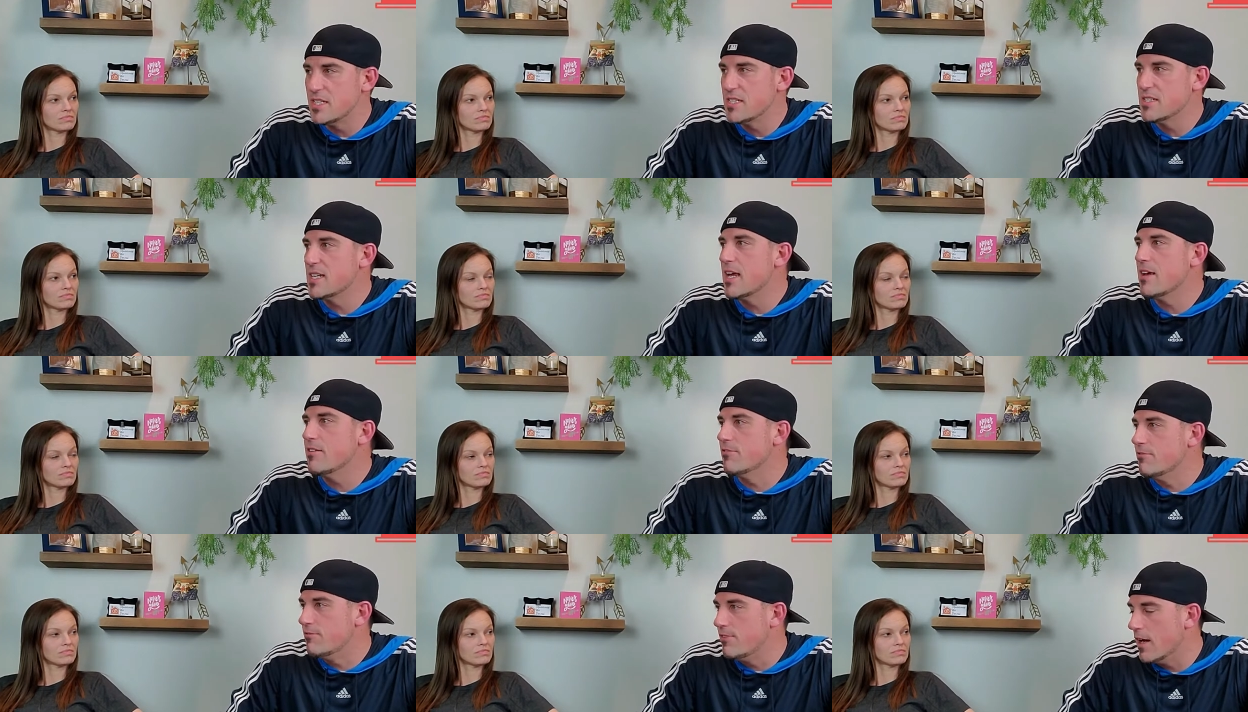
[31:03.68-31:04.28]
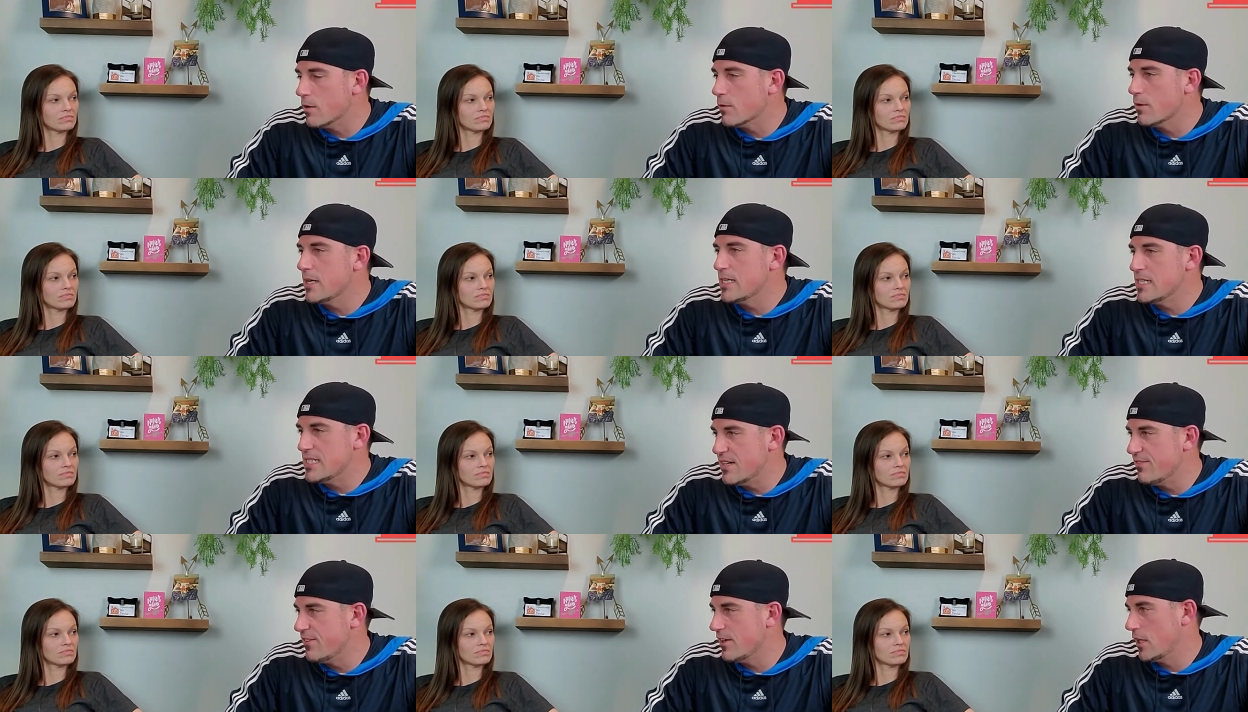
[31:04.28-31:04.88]
Speaker 1: is a very
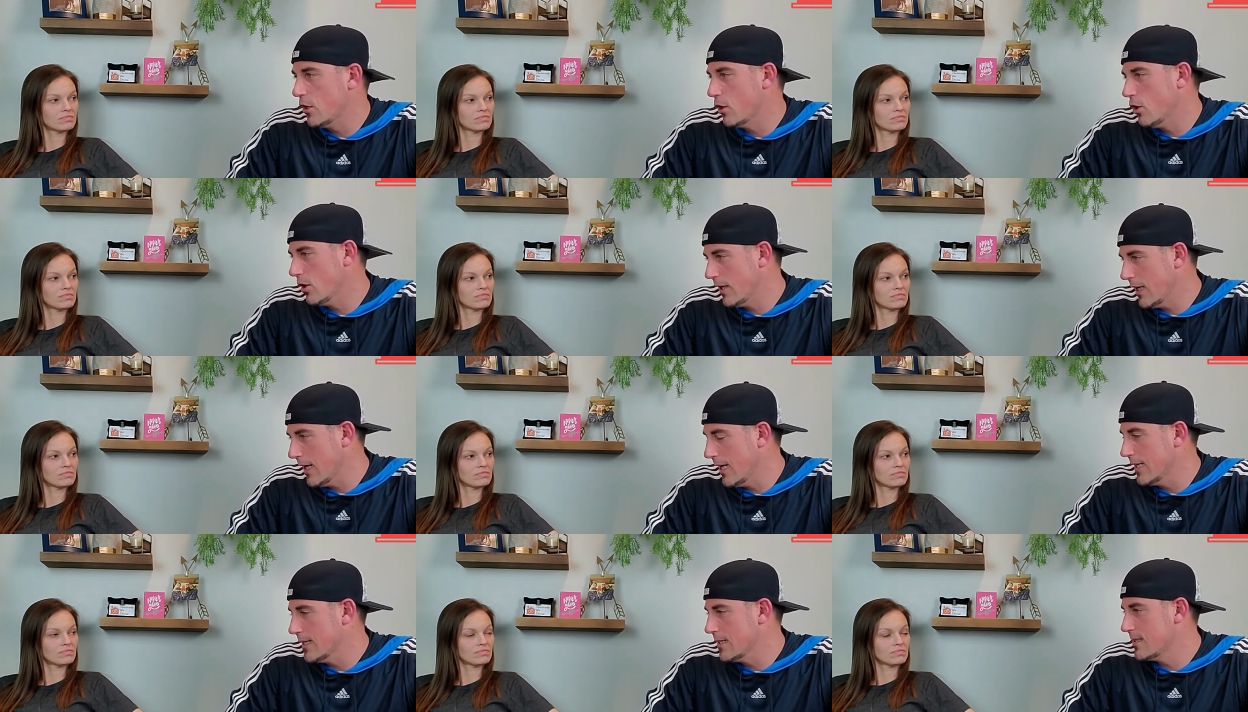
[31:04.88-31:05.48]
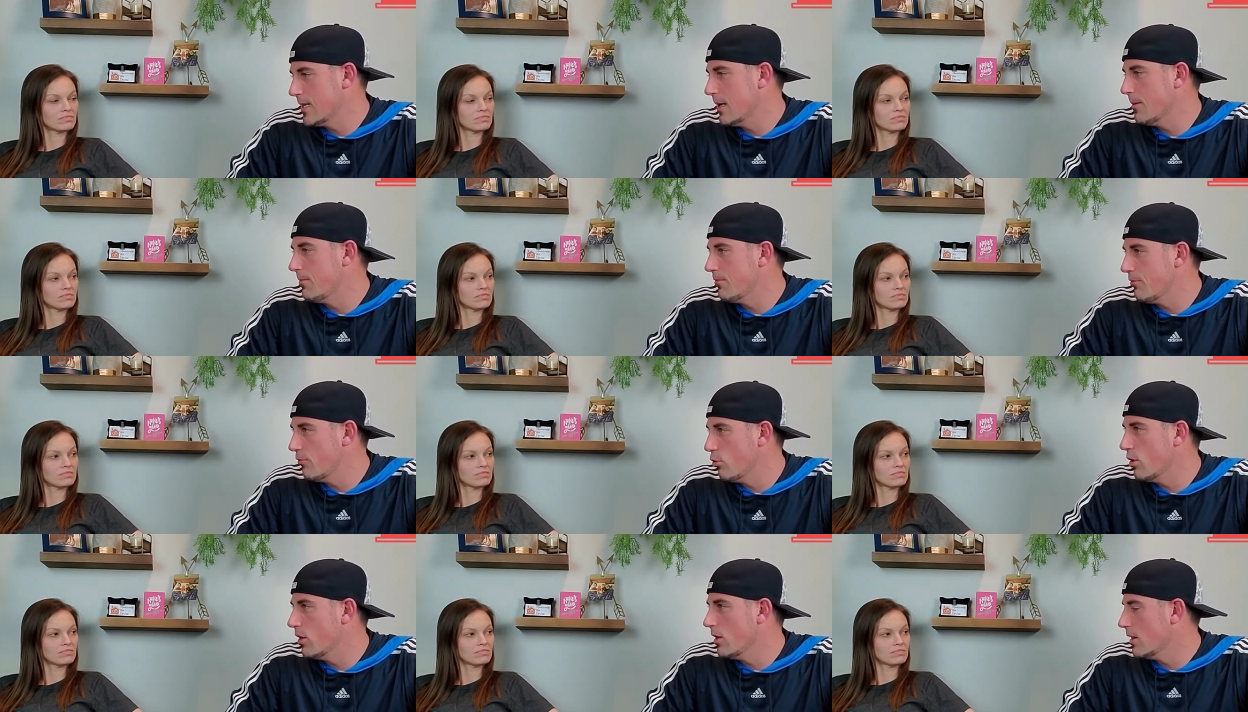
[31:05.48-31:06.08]
difficult concept
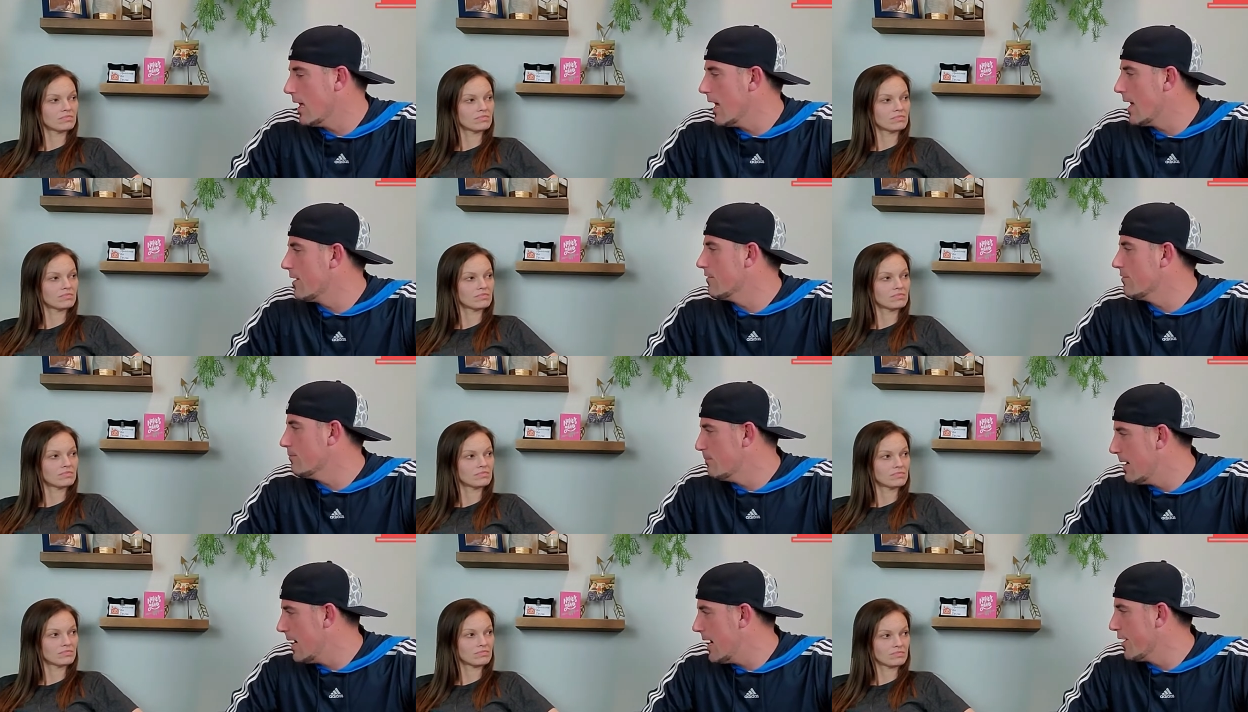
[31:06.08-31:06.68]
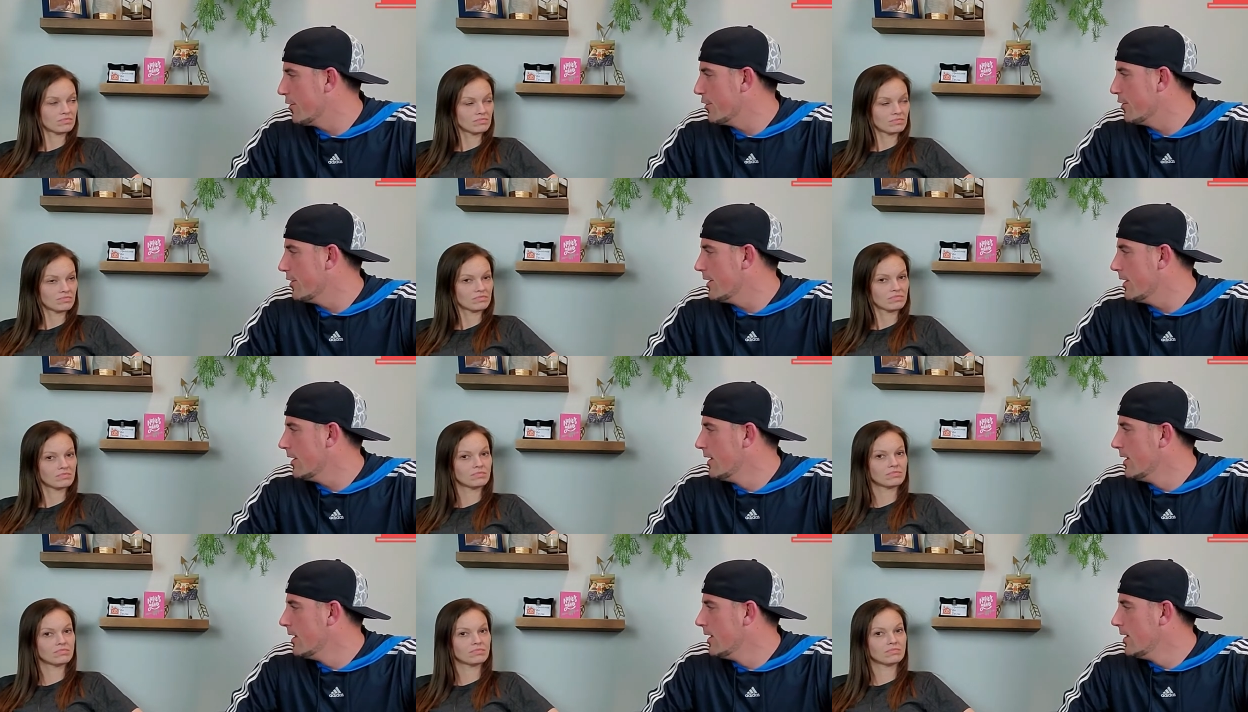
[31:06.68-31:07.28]
for a lot of modern
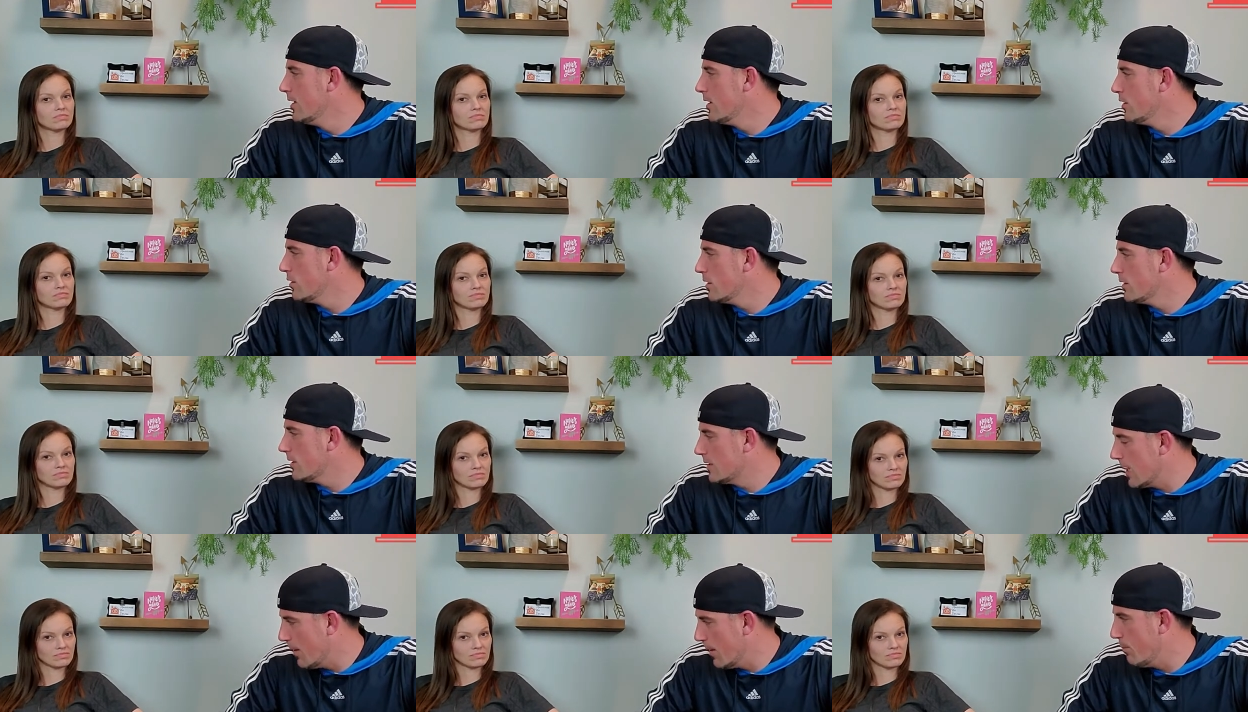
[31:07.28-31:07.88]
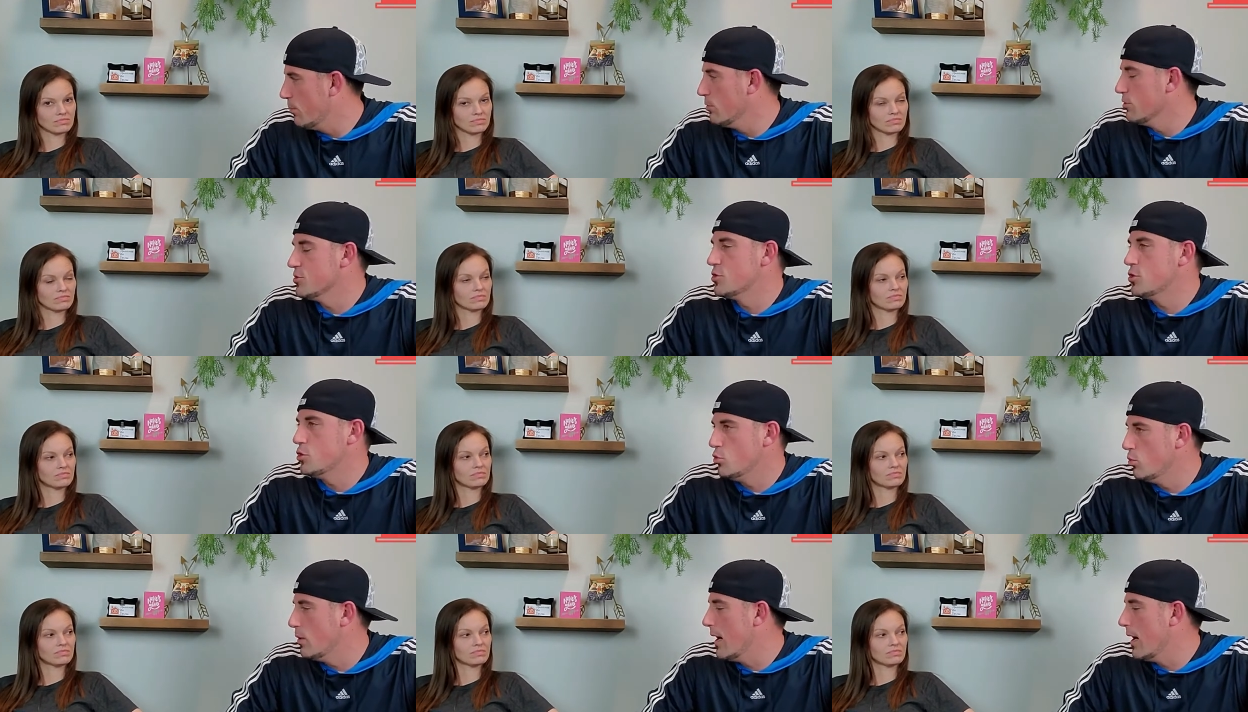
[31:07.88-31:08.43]
couples to